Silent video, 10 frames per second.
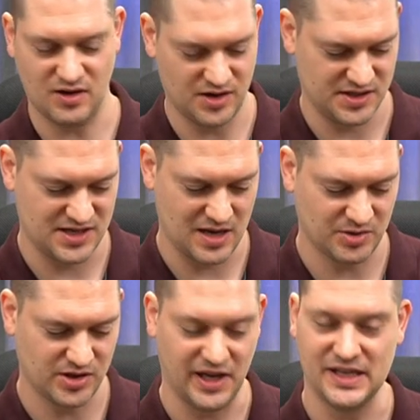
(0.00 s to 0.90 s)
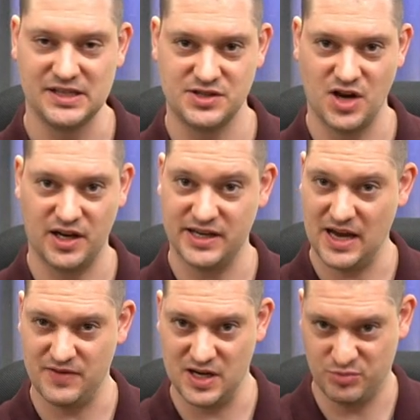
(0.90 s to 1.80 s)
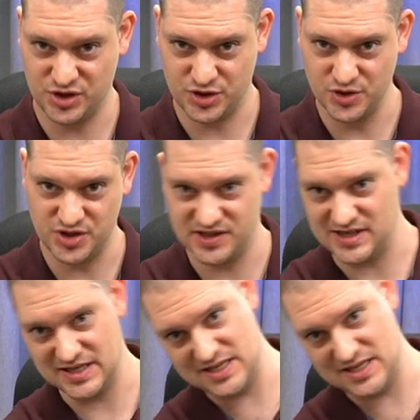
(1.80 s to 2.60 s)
on the table and it's not gonna have any protrusions that